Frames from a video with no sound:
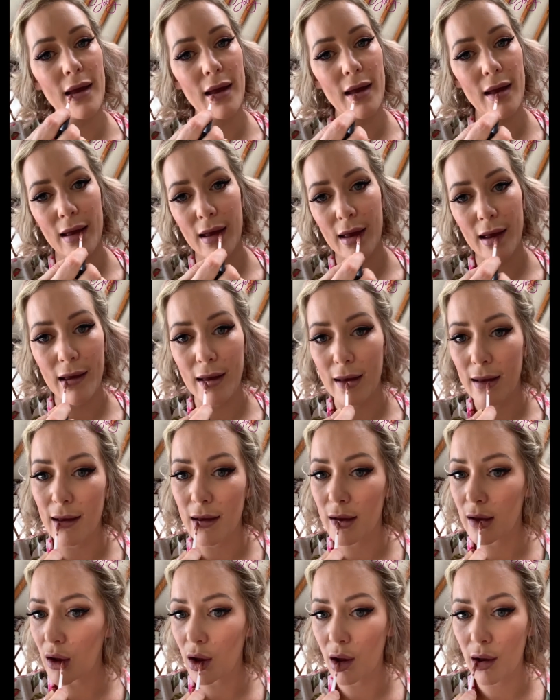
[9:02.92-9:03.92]
blend it
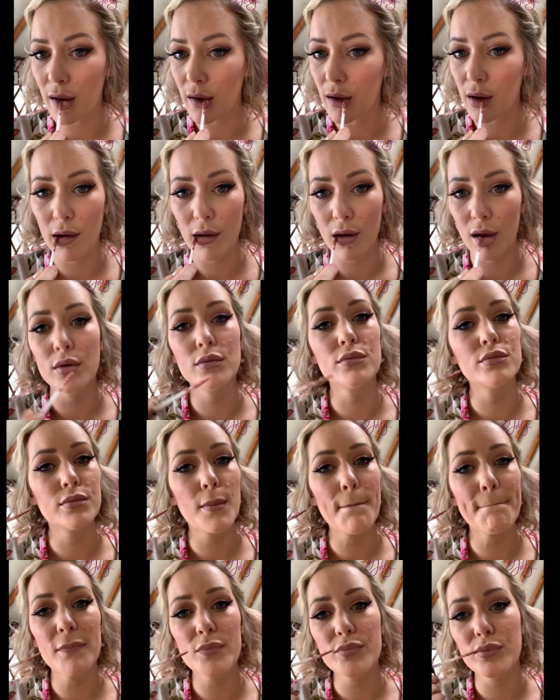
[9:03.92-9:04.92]
in, and then you have
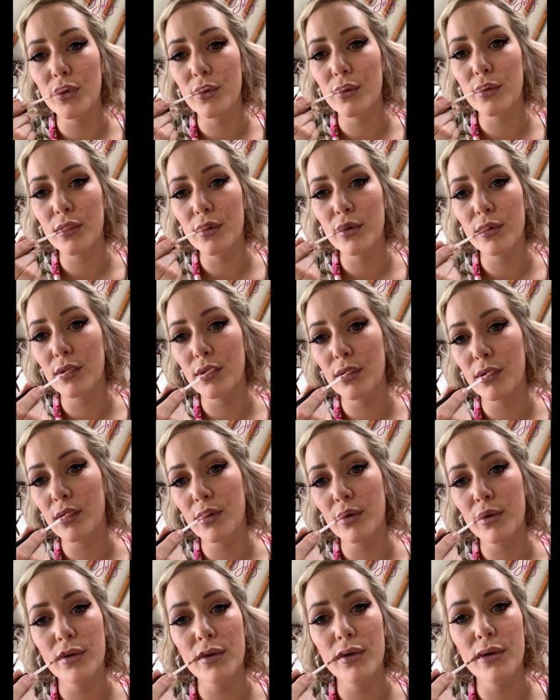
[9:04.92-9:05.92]
that nice pouty
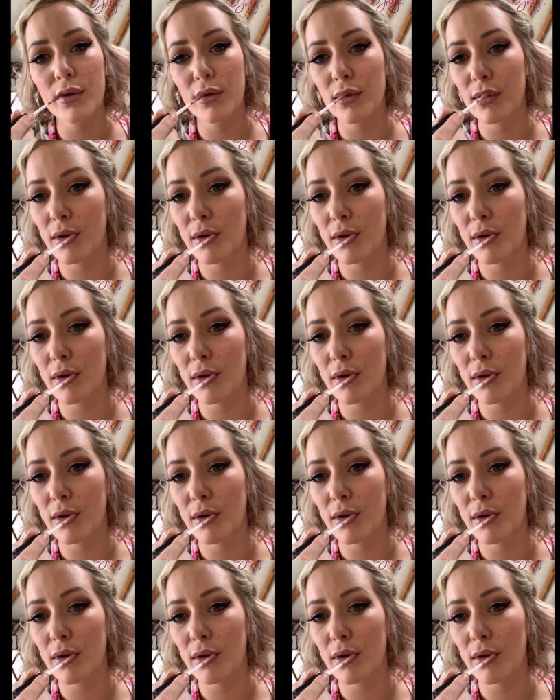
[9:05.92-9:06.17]
lip.